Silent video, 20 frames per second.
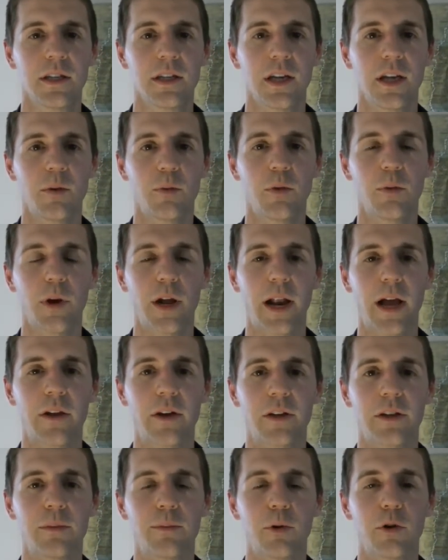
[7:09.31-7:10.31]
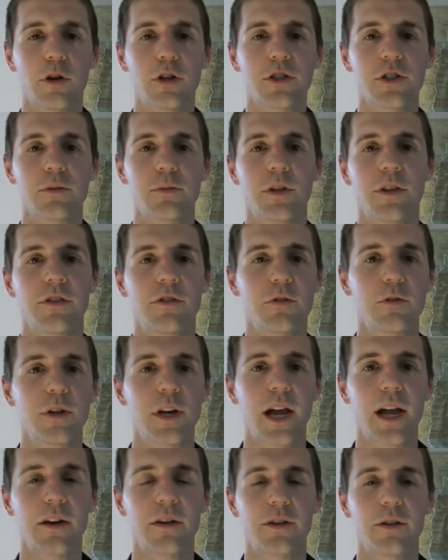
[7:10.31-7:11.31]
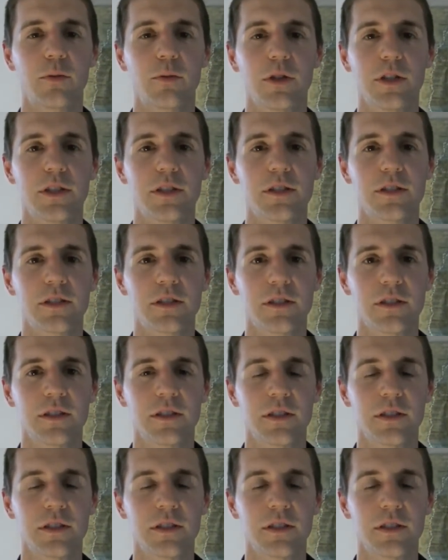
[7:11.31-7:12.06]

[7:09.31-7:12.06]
and we went out on the porch and we threw it out in the woods.